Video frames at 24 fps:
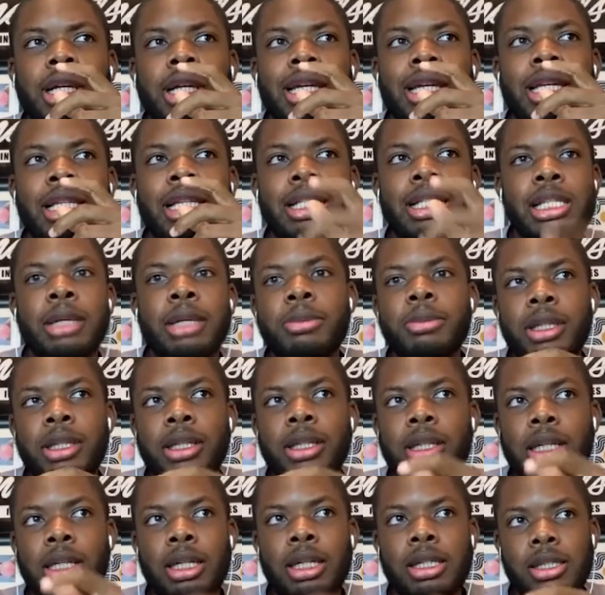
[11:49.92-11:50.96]
accepting the
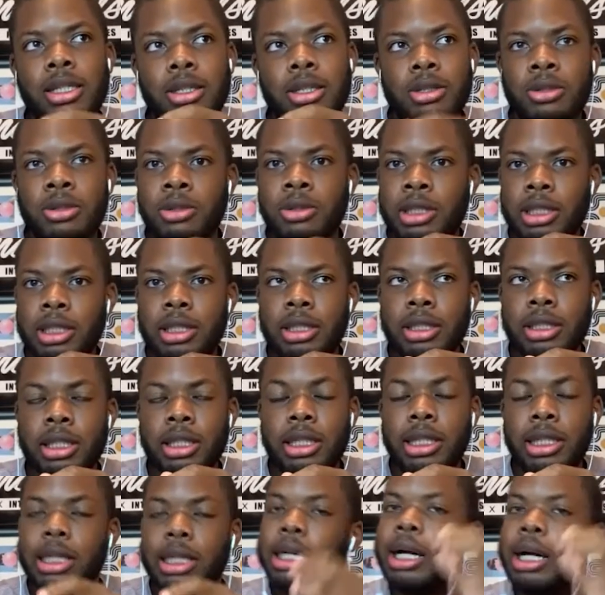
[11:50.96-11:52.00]
consequences.
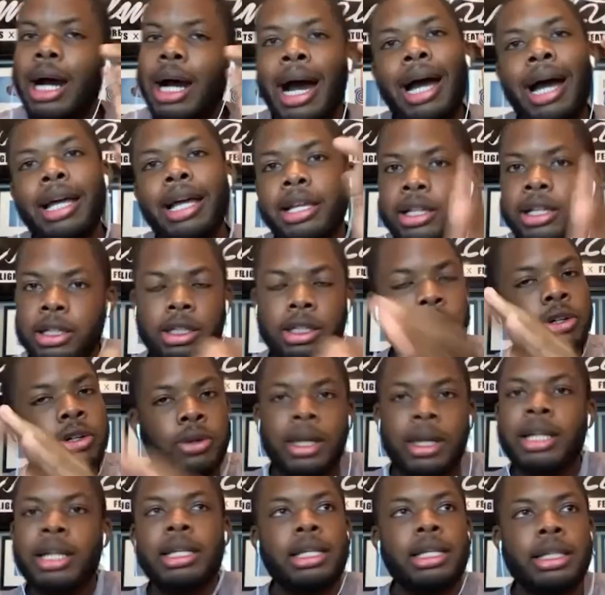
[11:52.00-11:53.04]
I
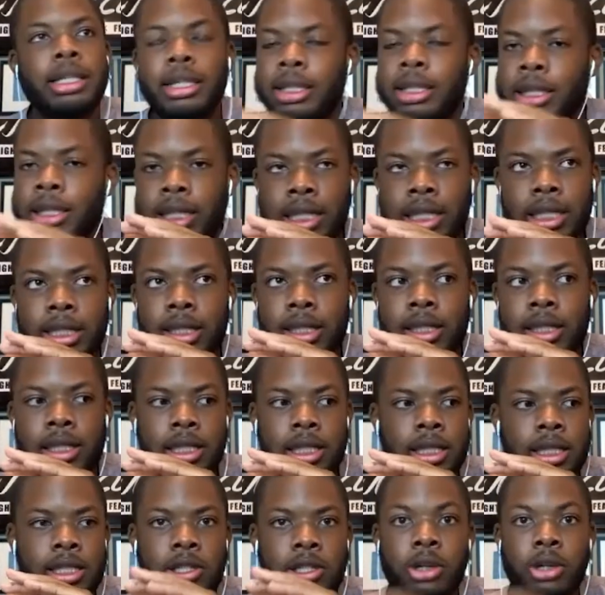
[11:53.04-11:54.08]
granted
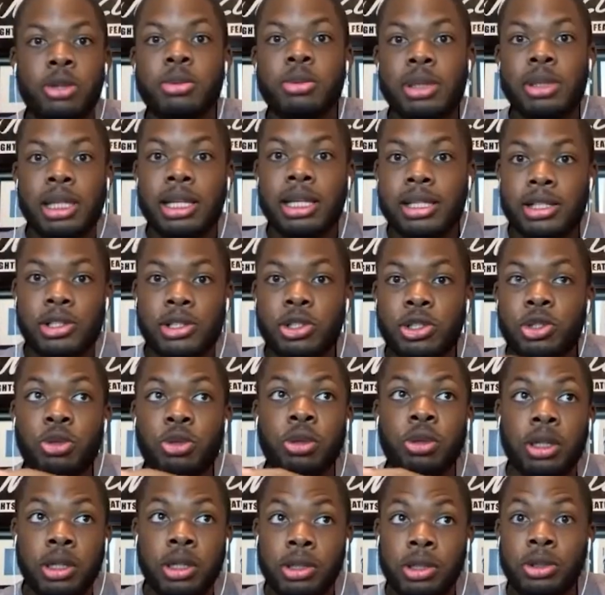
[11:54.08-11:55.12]
the circumstances you
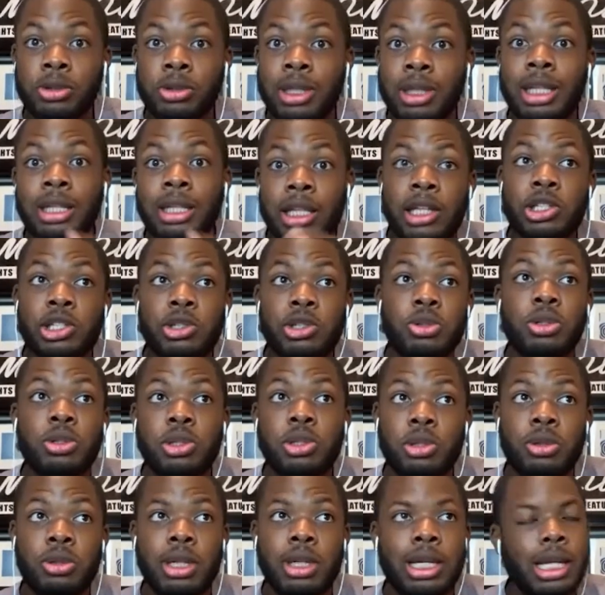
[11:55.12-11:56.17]
were under that led you to
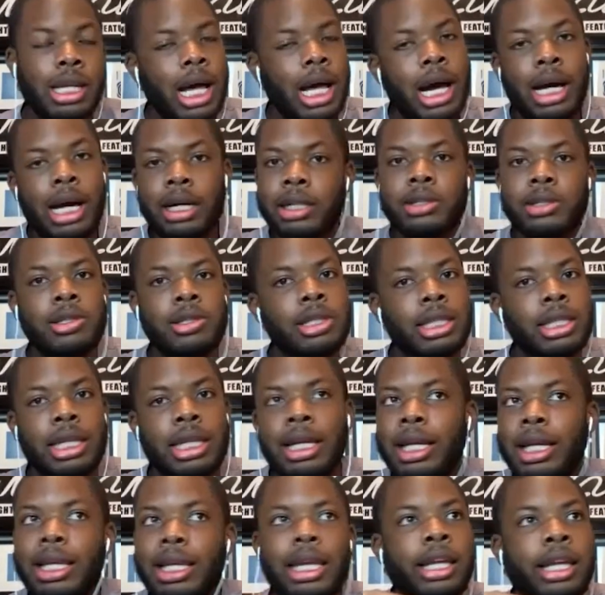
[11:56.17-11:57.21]
do that, I
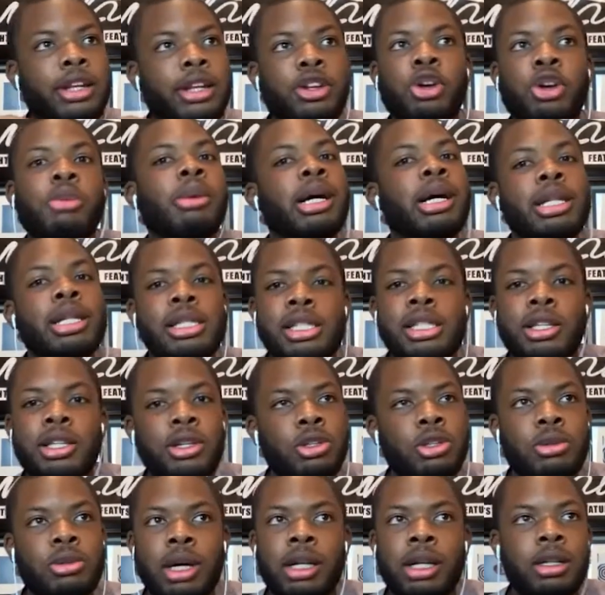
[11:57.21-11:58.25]
understand. Can't nobody tell
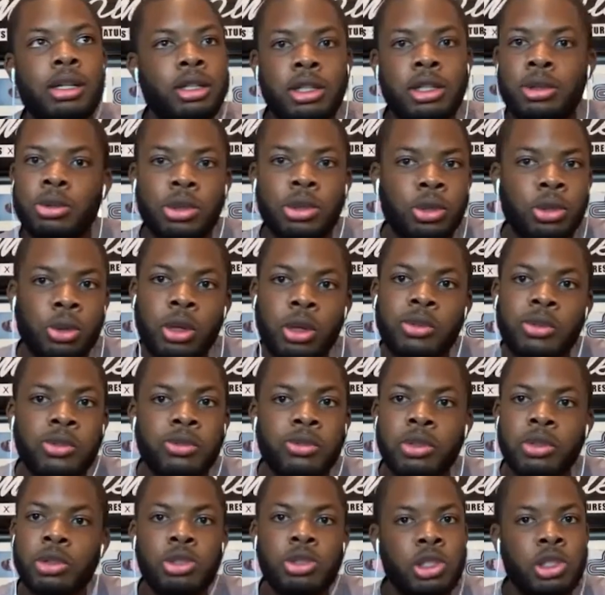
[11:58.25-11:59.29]
you how to deal with the grief of
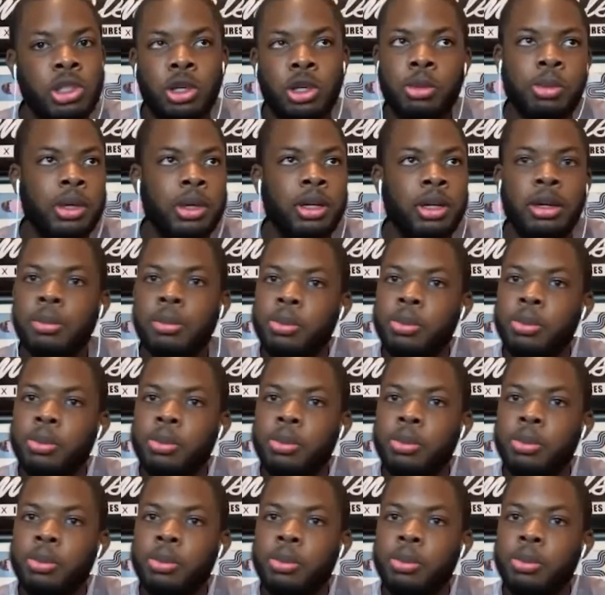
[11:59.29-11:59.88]
losing your parent,